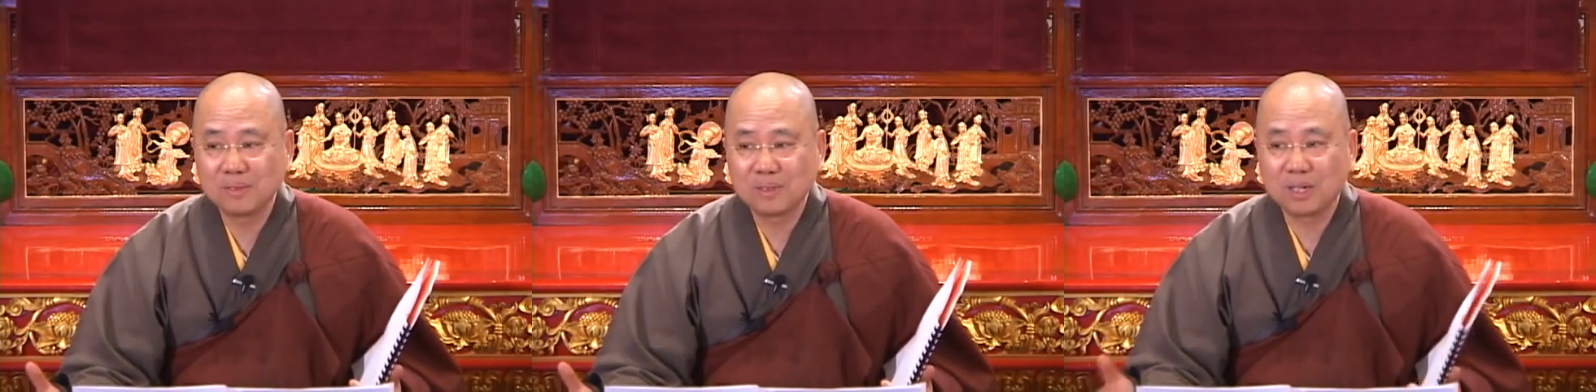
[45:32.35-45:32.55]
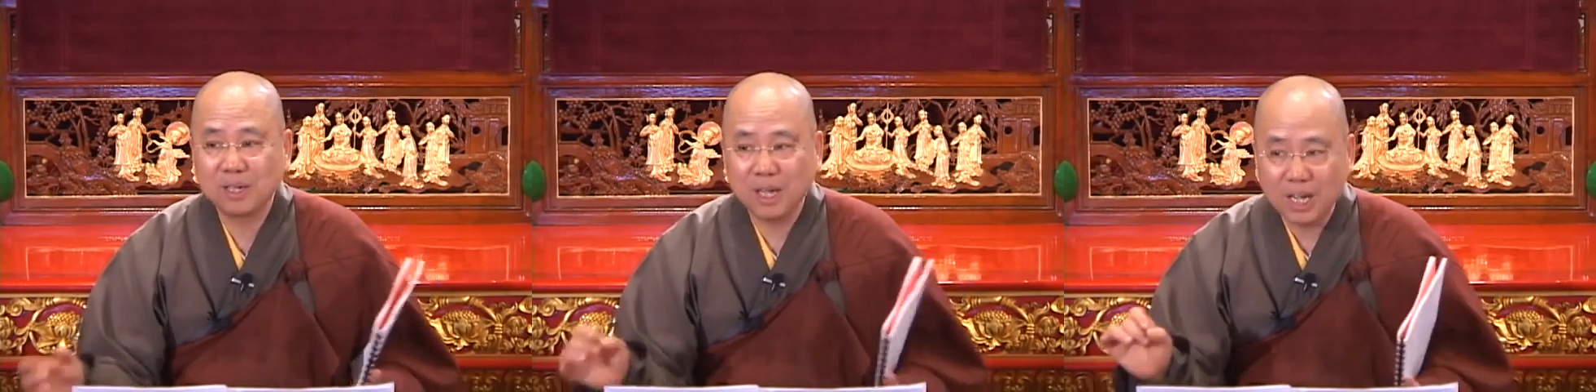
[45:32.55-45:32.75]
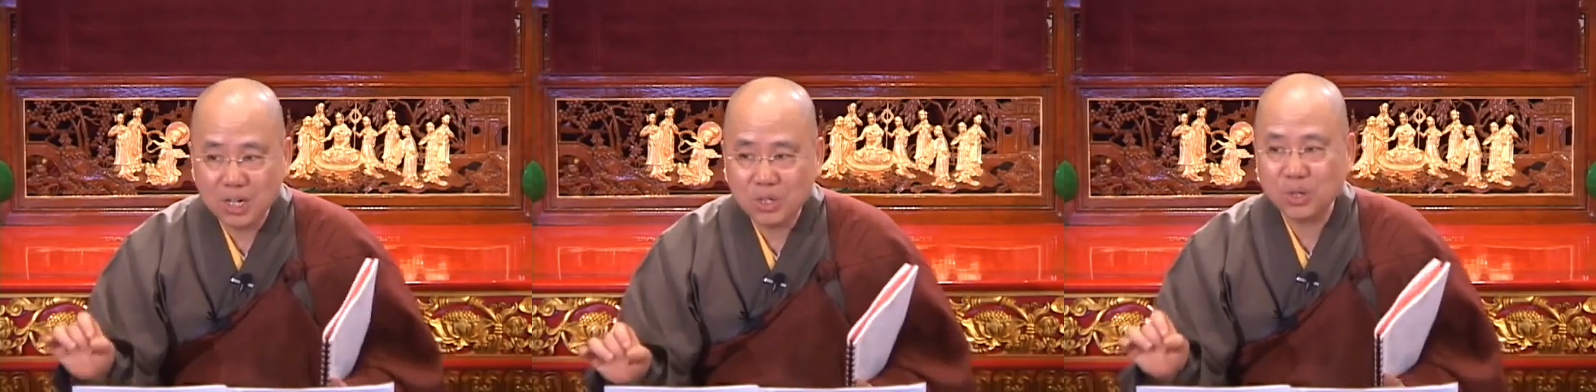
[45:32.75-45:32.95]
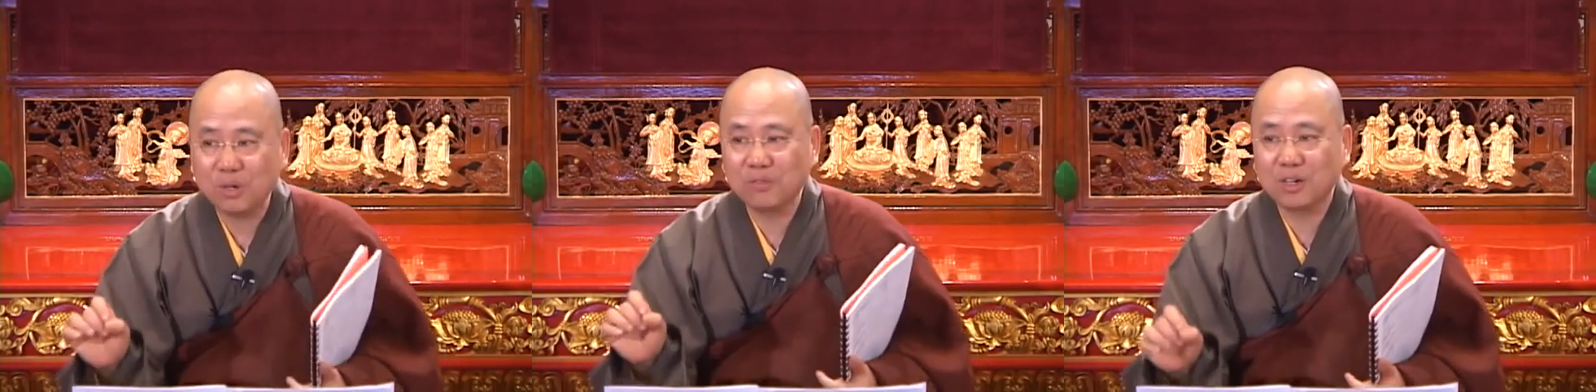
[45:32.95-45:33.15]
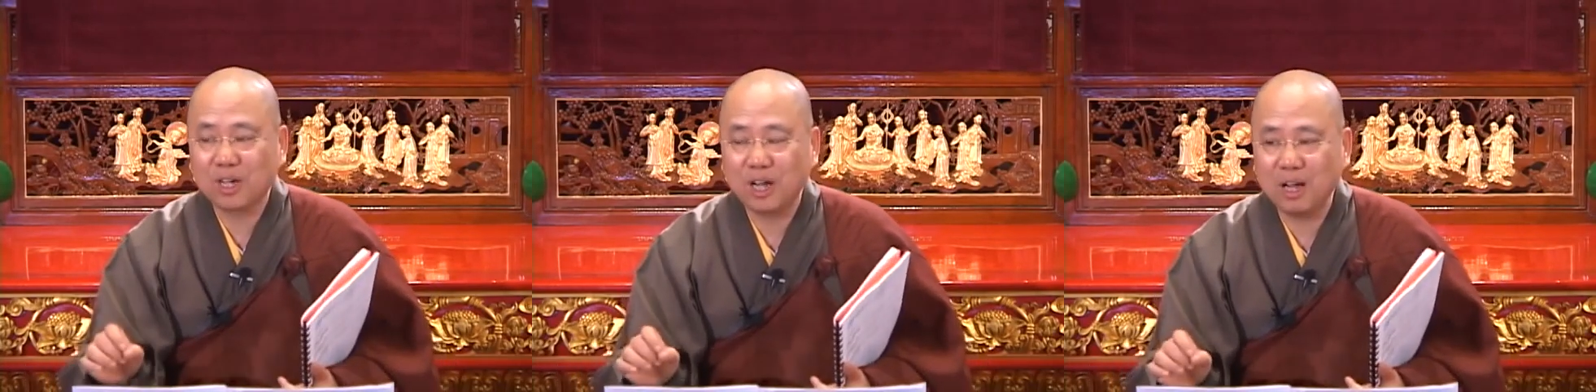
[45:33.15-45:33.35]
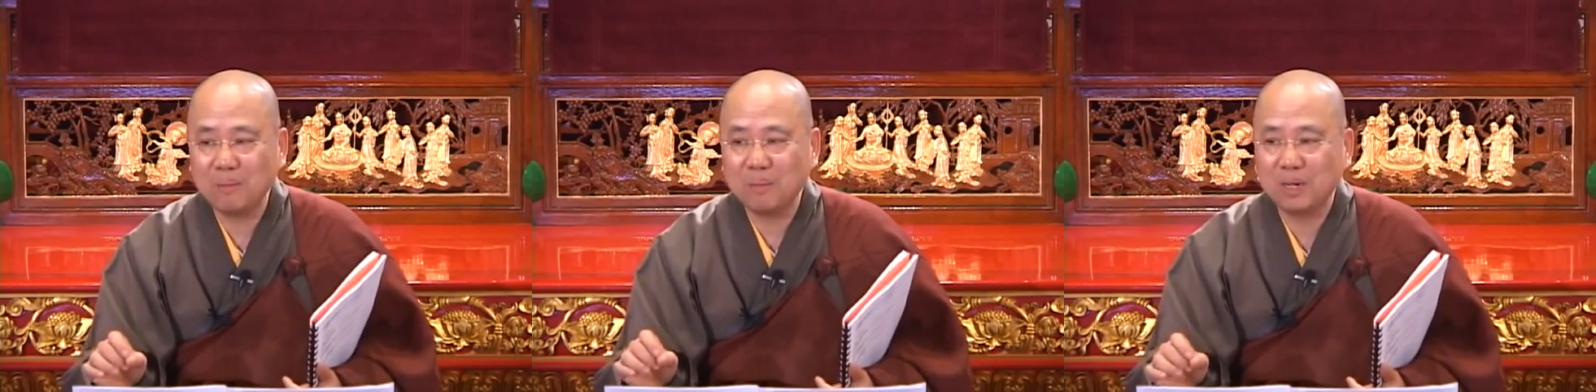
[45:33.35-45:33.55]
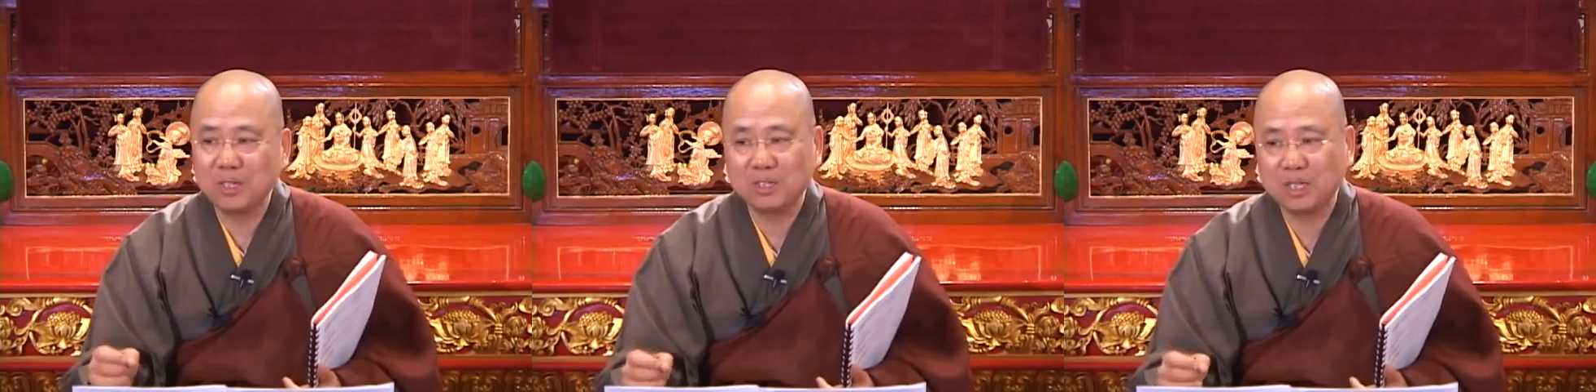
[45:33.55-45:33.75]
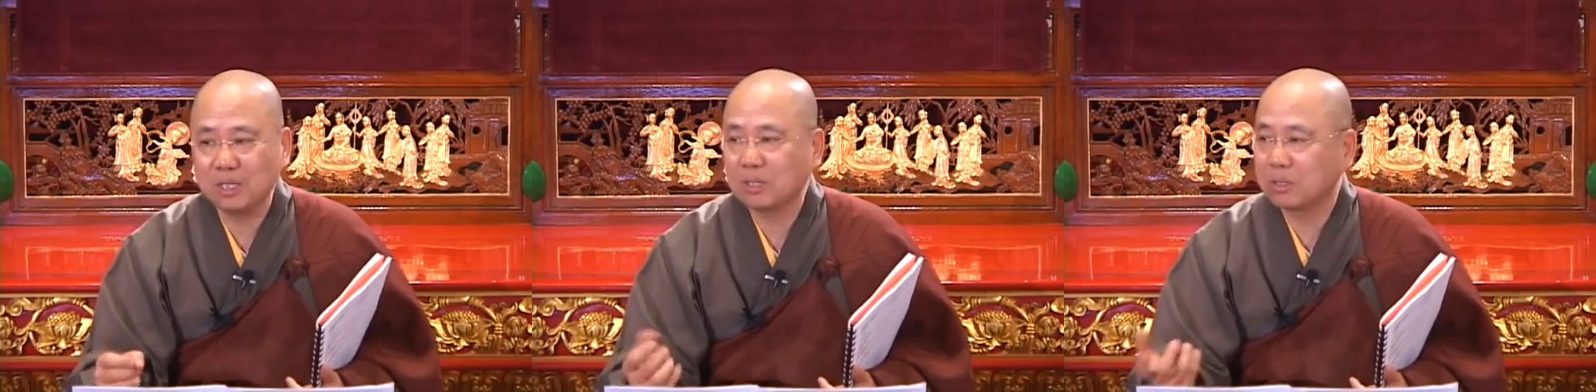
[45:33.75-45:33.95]
The nature of a karma
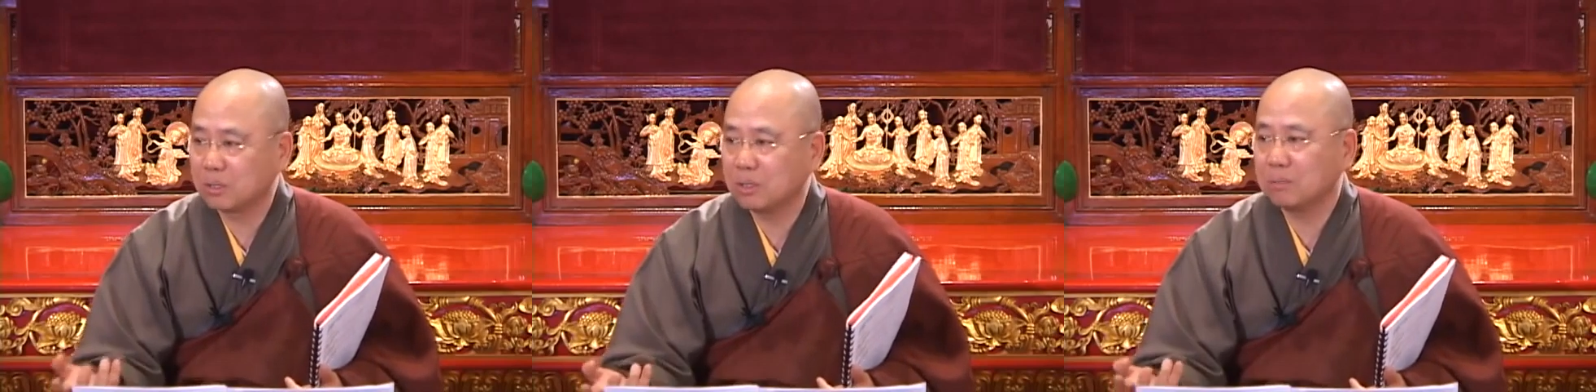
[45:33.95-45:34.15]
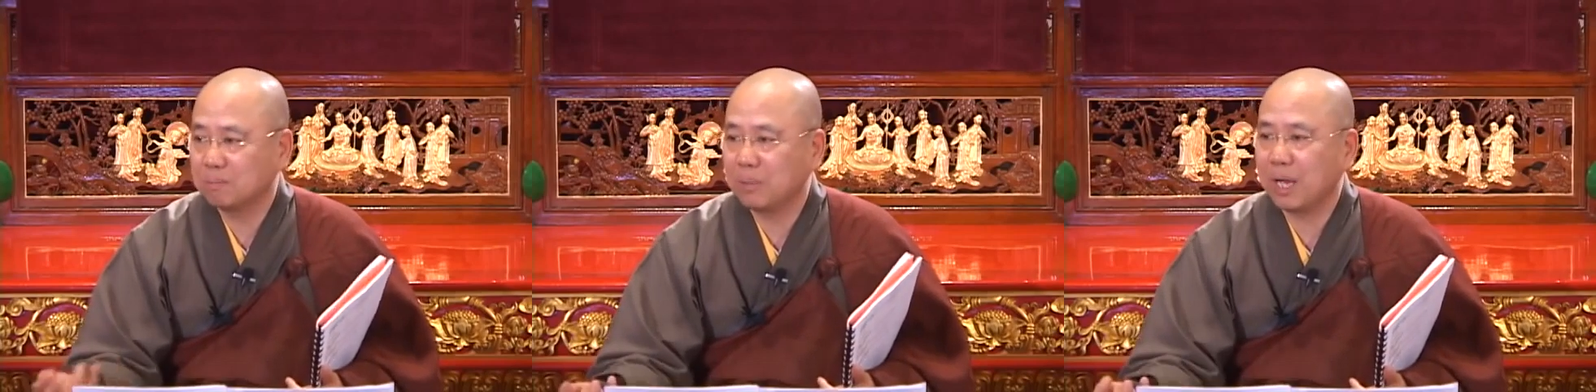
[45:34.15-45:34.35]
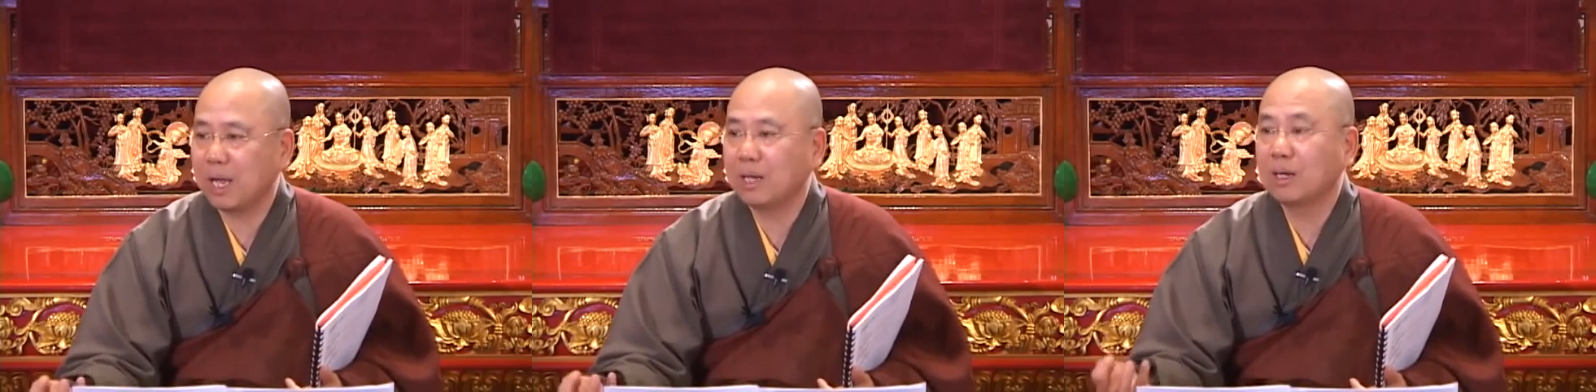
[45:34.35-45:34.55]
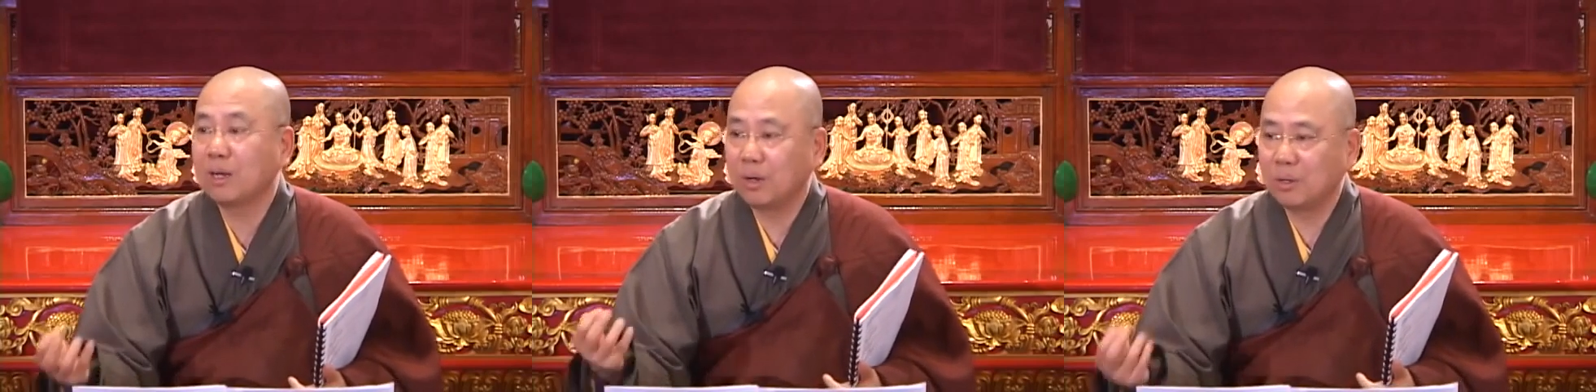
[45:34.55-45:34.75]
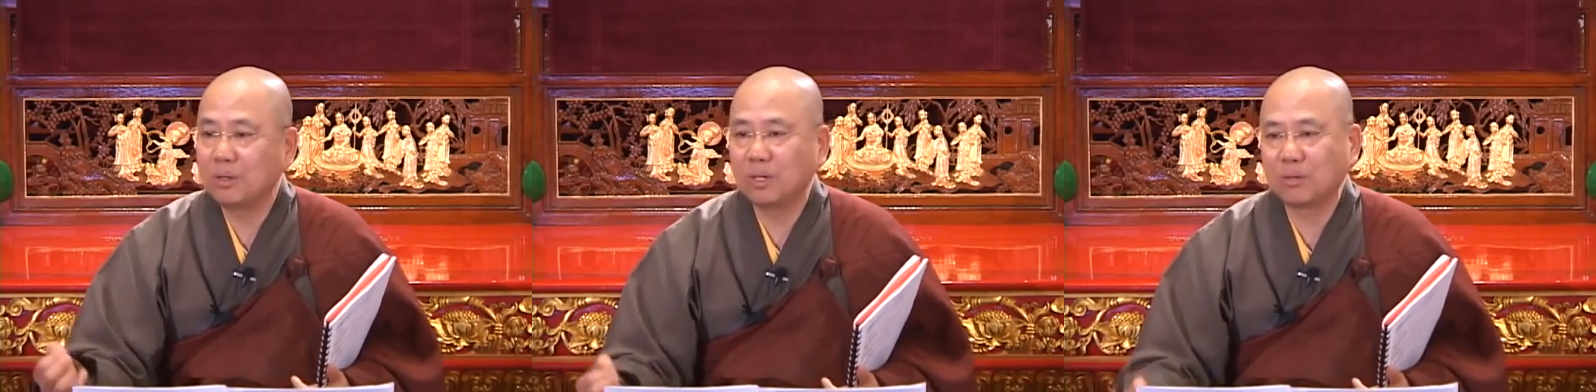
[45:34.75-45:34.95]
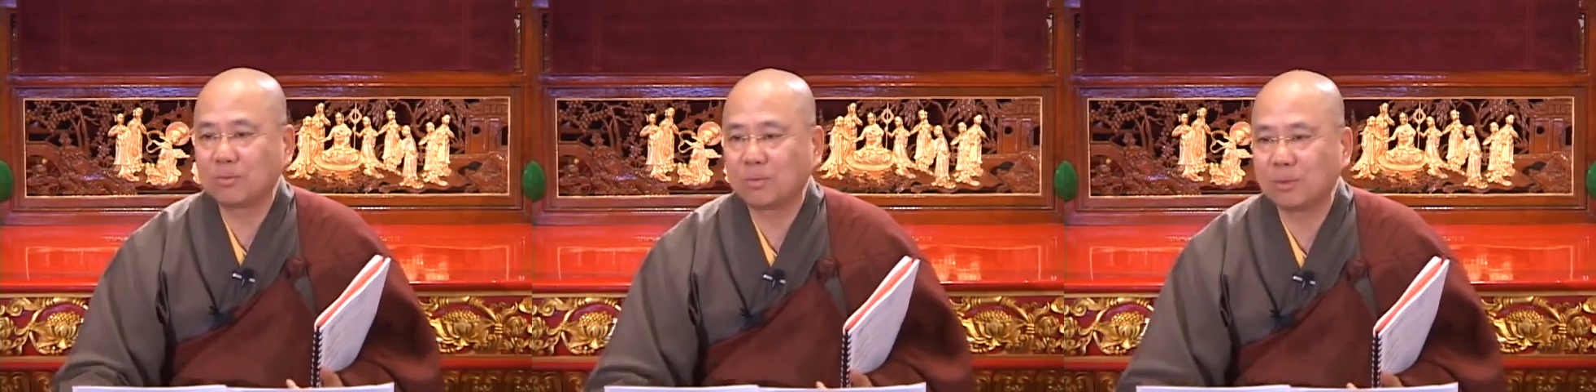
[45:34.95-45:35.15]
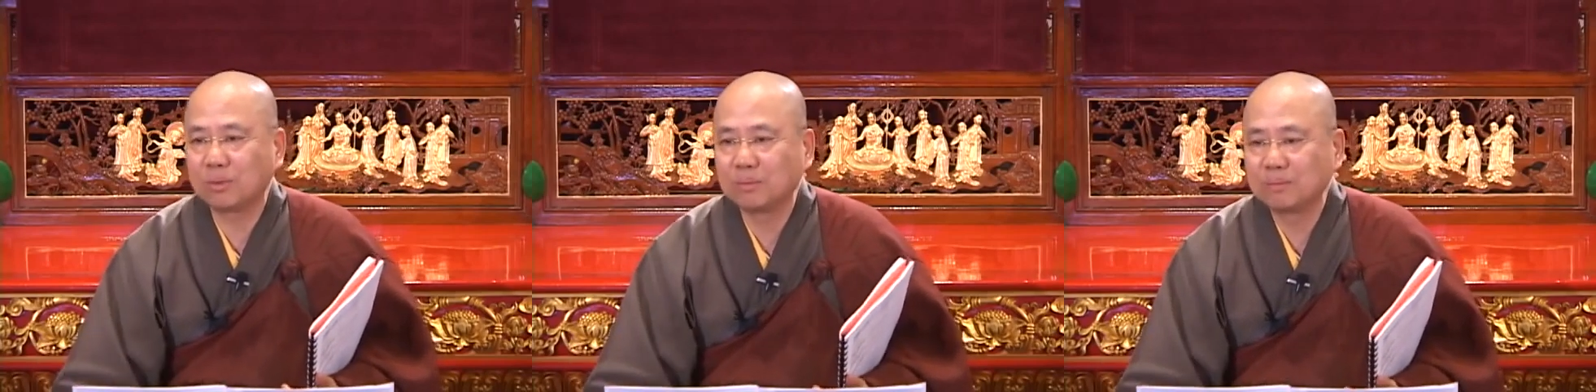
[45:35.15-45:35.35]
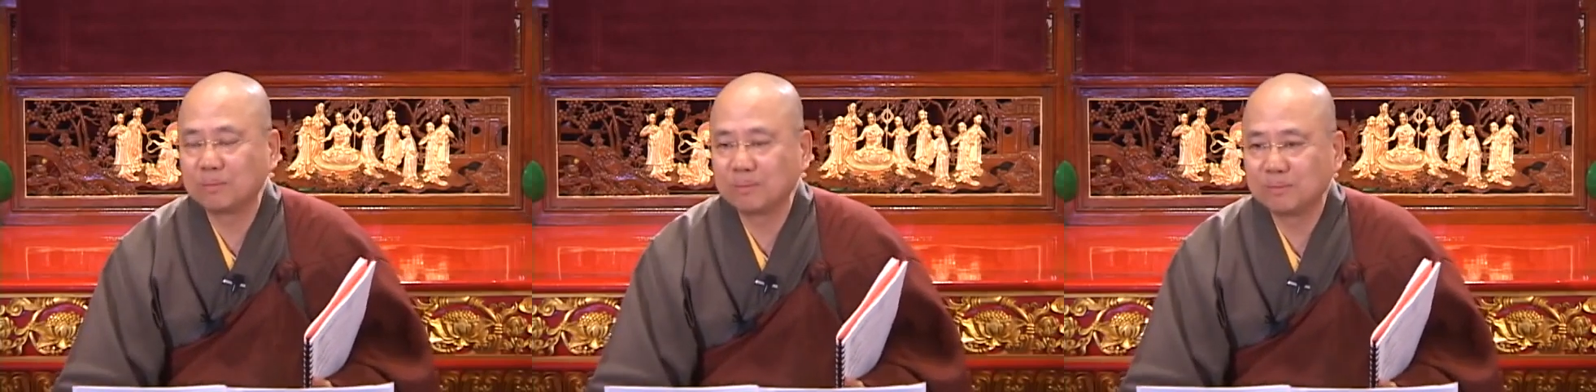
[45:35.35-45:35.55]
is either good, bad, or neutral,